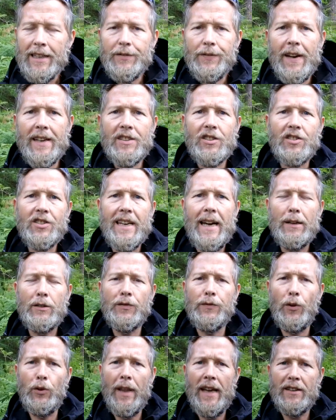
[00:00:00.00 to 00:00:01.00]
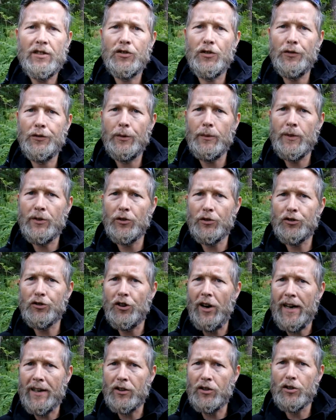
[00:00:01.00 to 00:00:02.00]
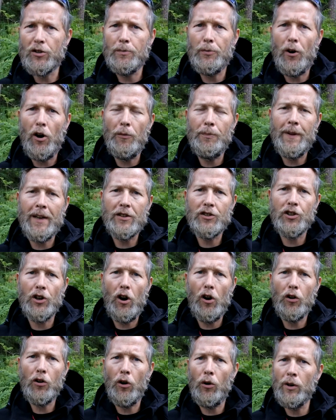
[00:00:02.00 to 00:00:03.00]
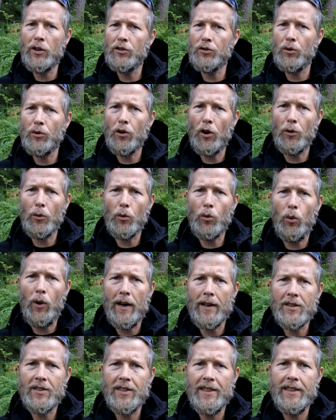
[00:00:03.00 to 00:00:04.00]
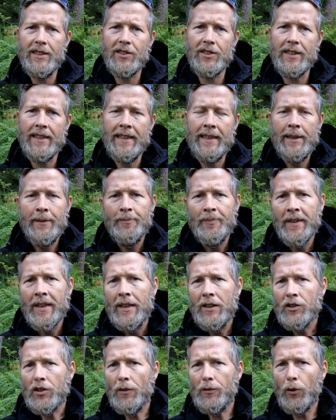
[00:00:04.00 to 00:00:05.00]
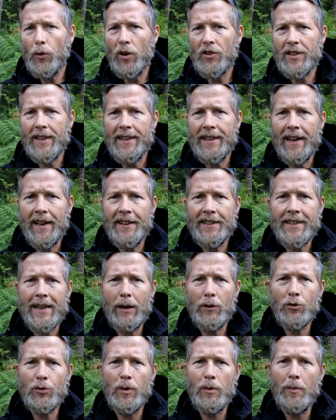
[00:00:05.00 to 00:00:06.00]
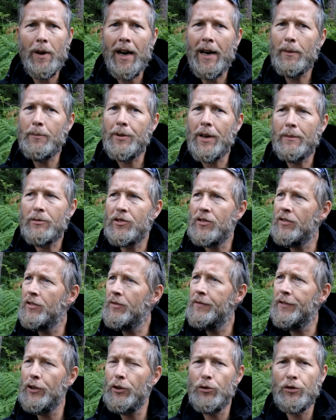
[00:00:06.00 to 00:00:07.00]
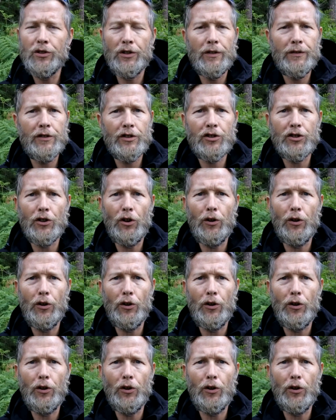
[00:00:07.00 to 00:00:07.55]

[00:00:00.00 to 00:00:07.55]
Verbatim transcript: It's fair to say out of all that stuff that we just tried, just apart from that charcoal, it's all gone up quite easy. So if there was any kind of doubt in mind, perhaps the diffusion of the